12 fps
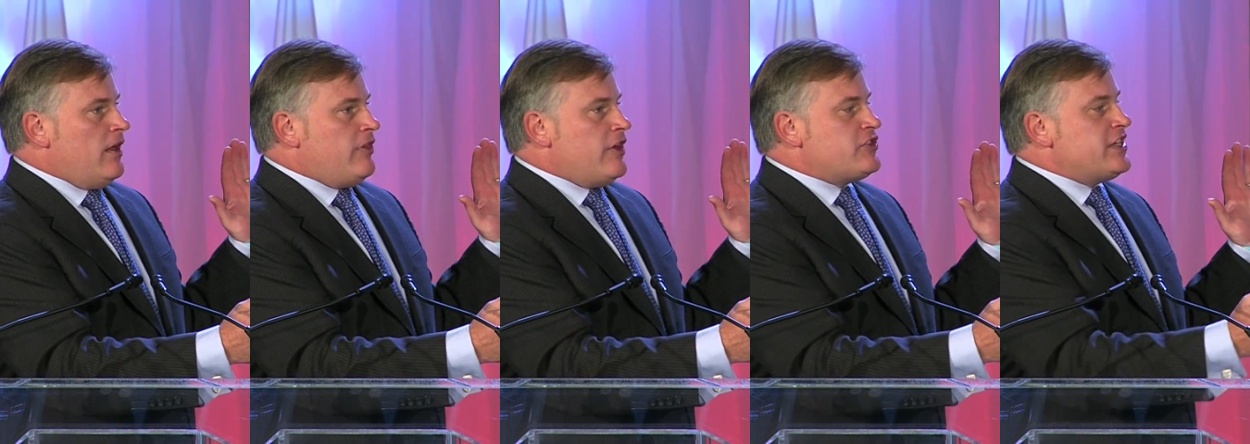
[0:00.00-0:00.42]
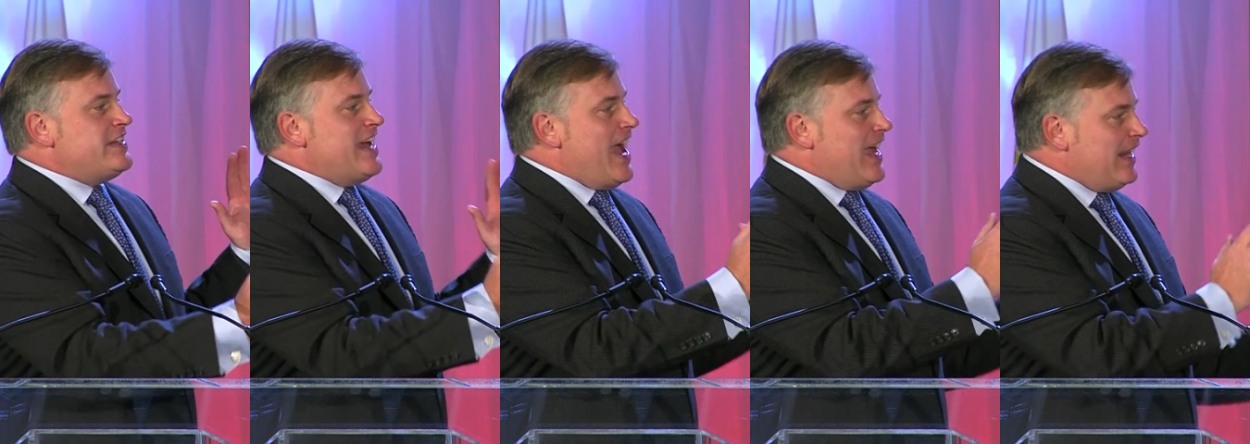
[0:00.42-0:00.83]
There's a
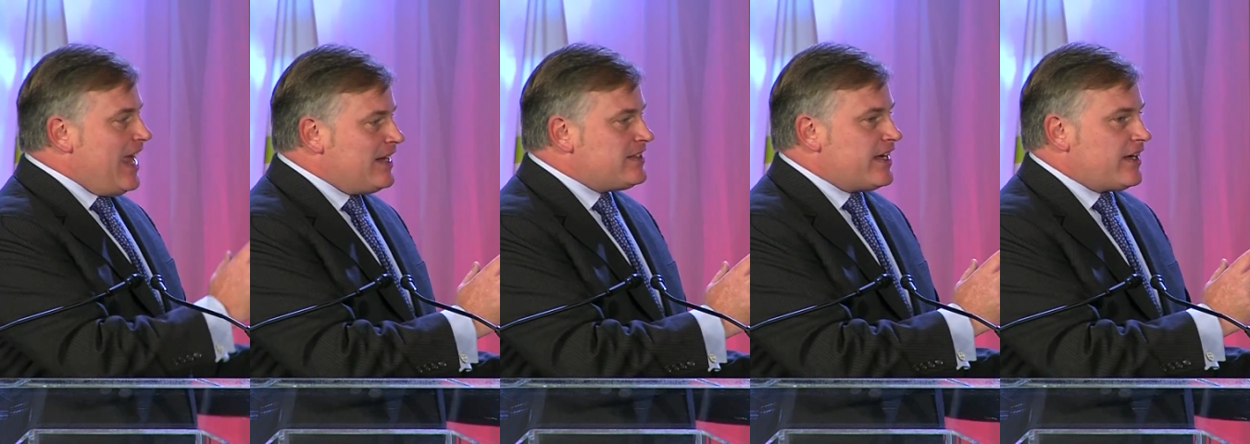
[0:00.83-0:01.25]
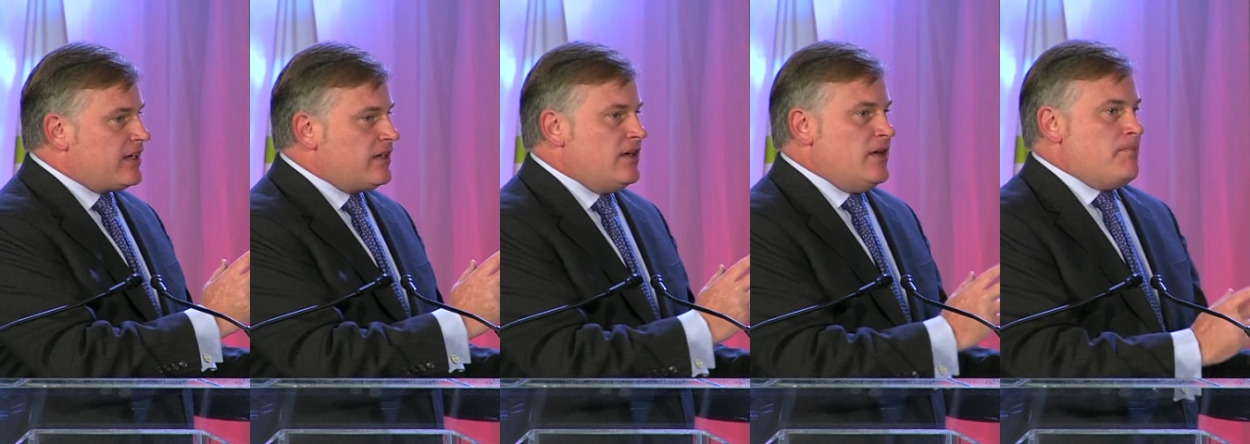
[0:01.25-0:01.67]
dialectic.
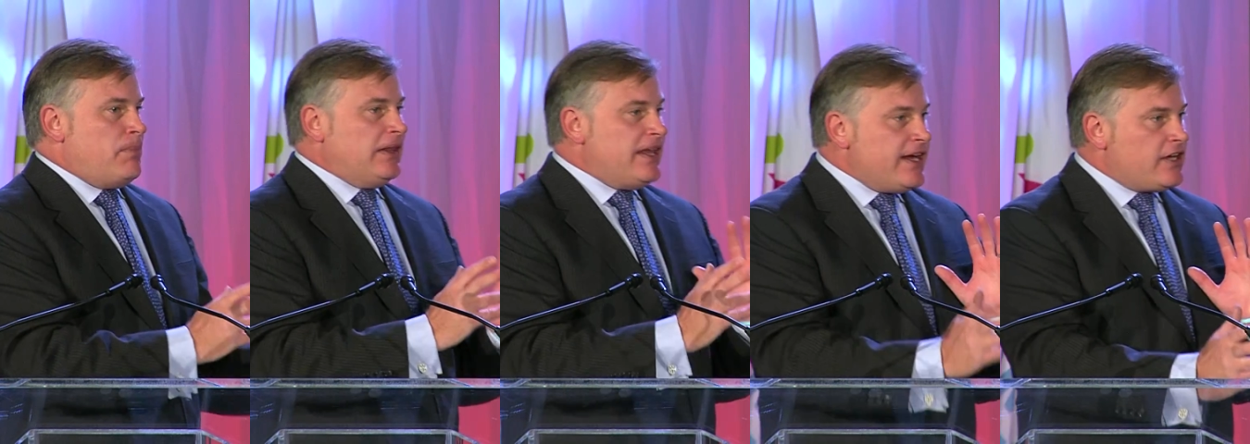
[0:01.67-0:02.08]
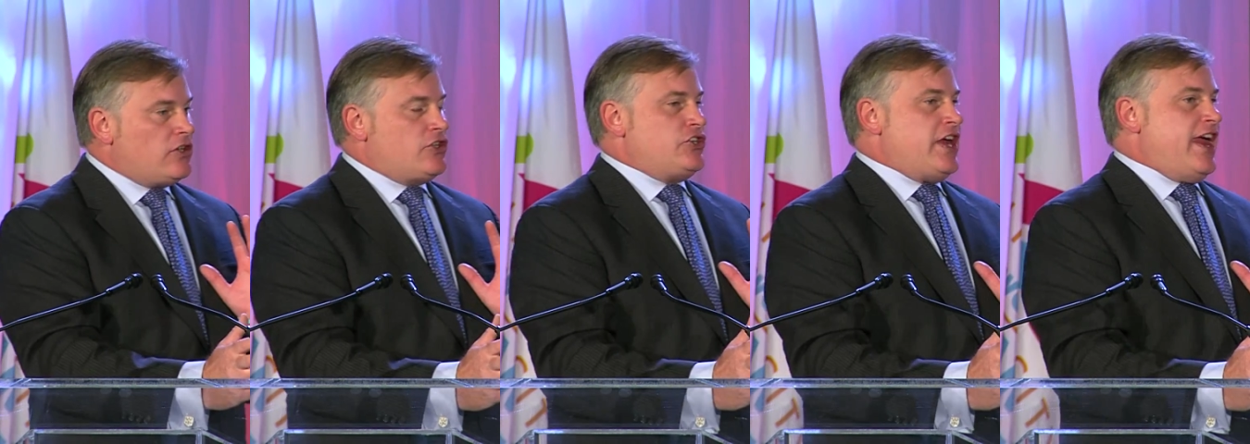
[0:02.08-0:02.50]
Political
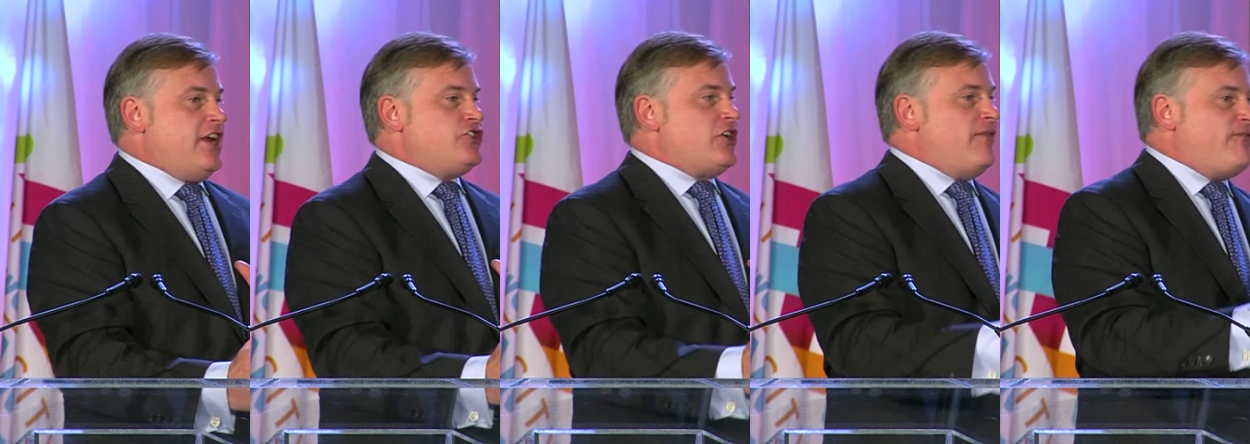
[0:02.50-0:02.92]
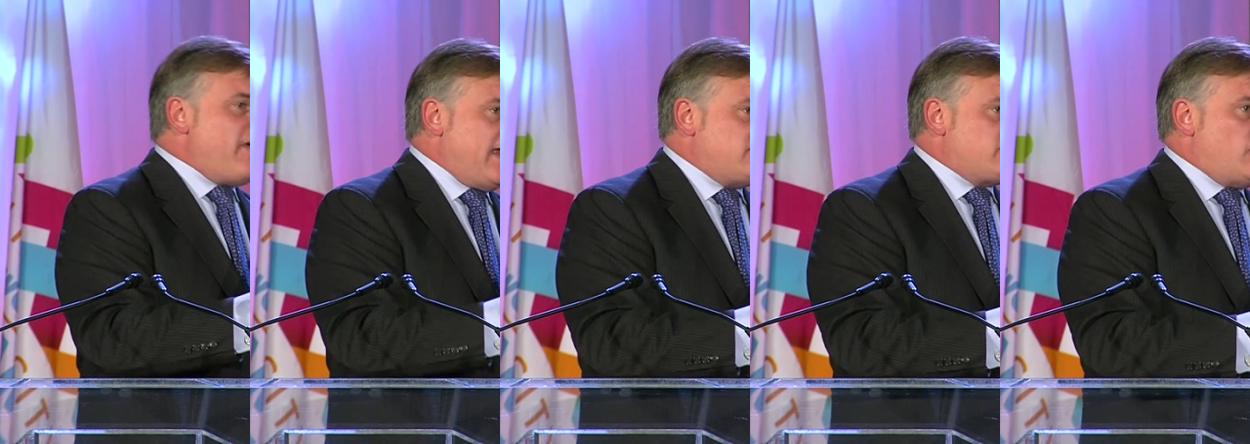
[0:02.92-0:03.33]
change
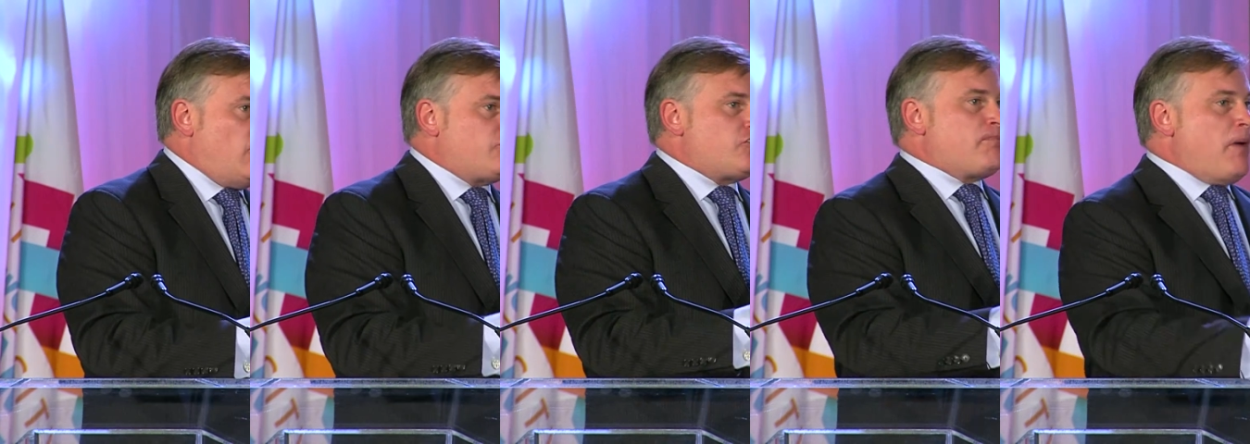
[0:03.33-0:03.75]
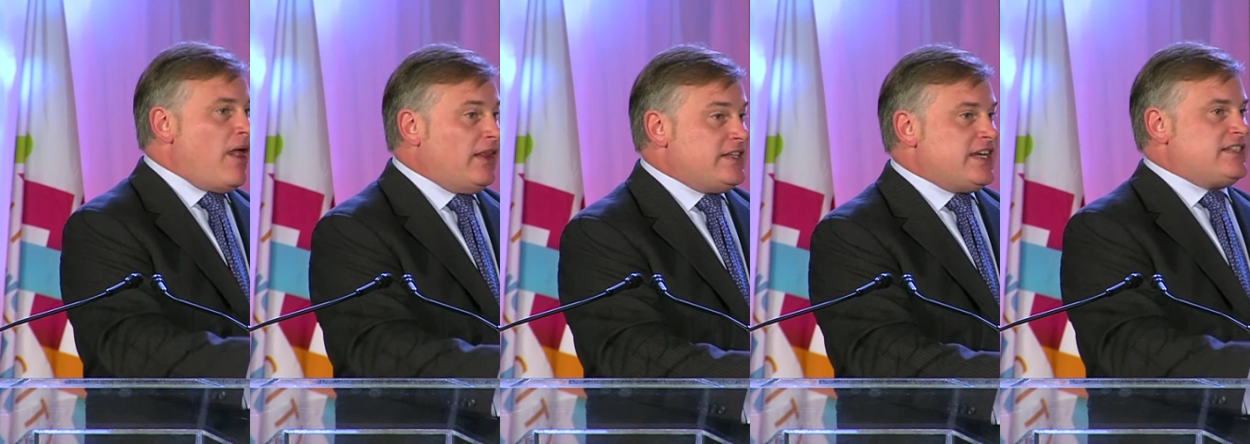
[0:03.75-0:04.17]
affects culture.
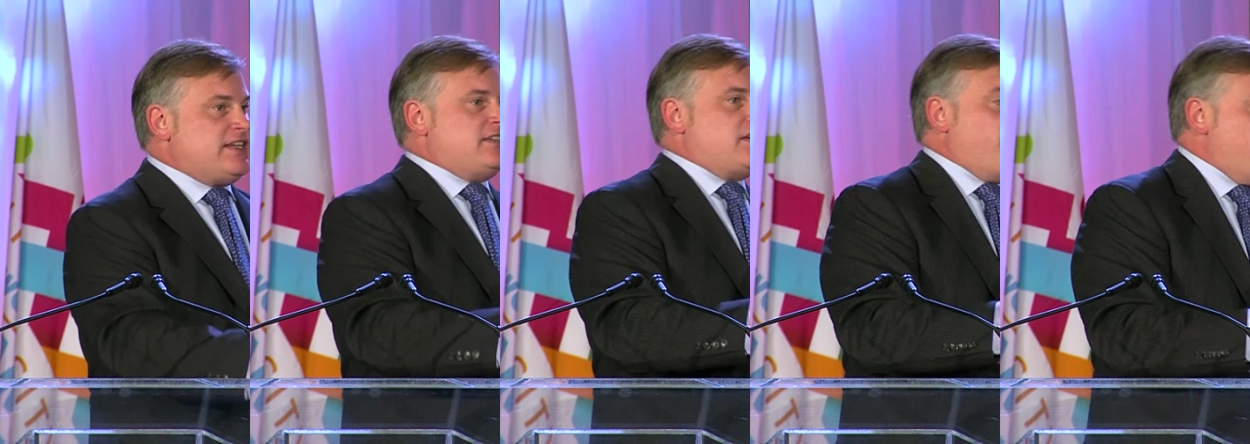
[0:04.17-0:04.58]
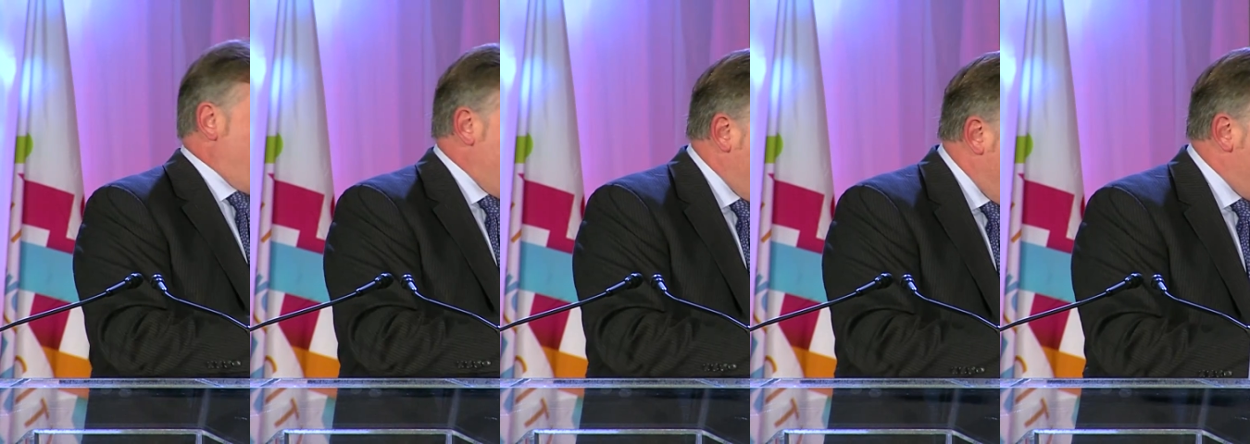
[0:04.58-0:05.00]
Politics is
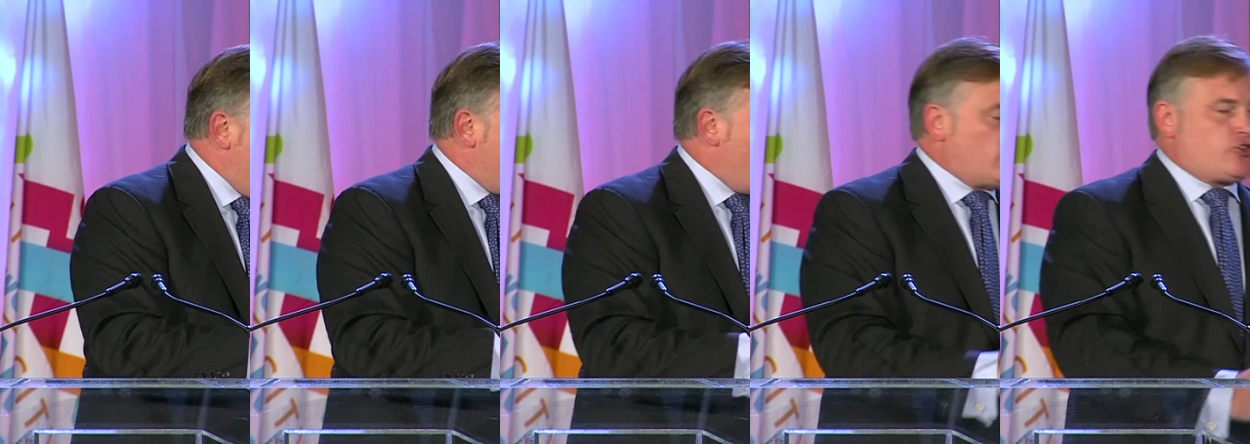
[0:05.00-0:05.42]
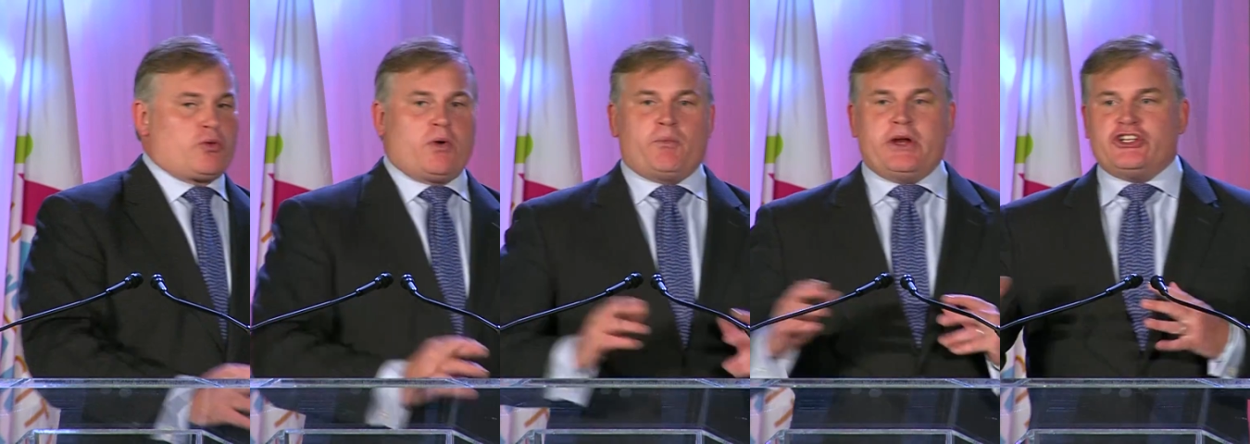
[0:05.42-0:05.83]
a part of culture.
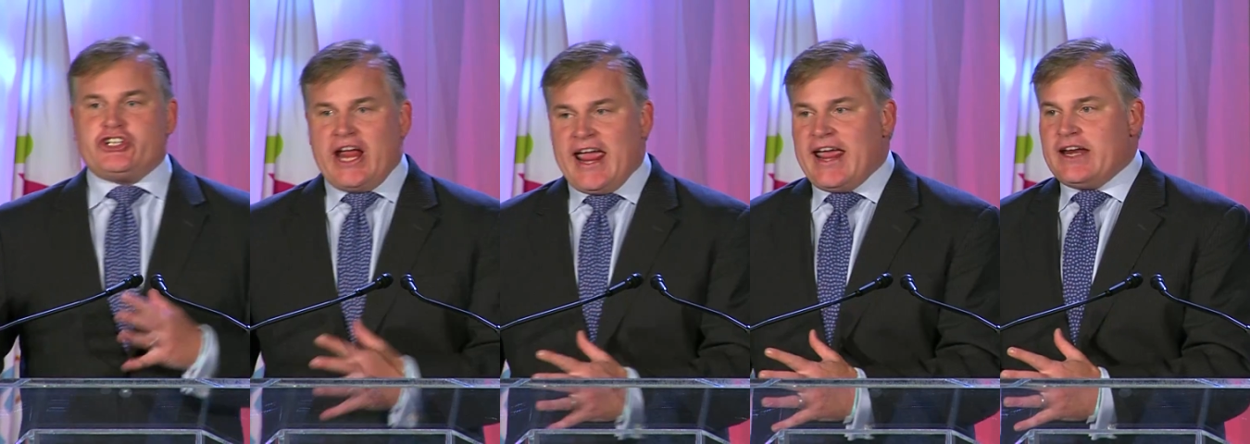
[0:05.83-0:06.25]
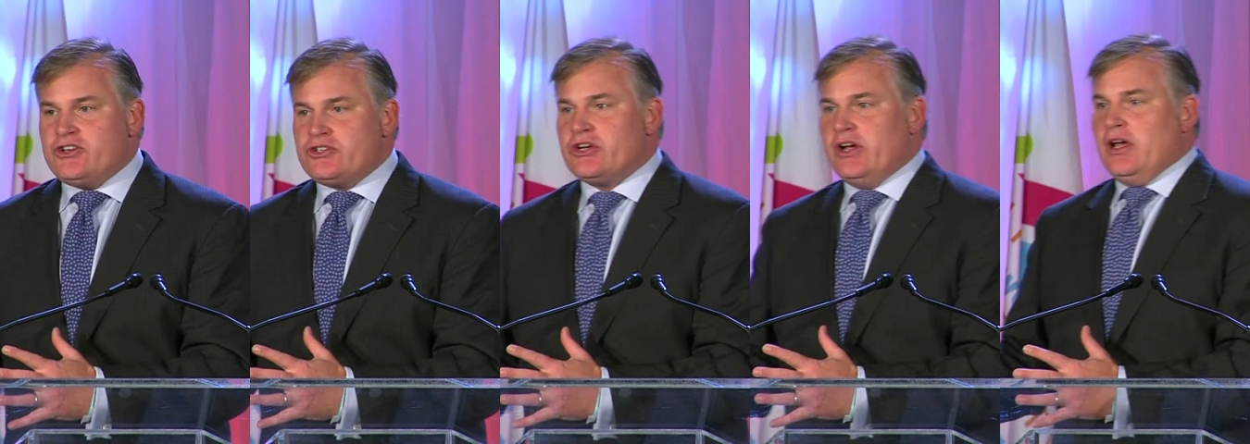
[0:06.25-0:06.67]
When we change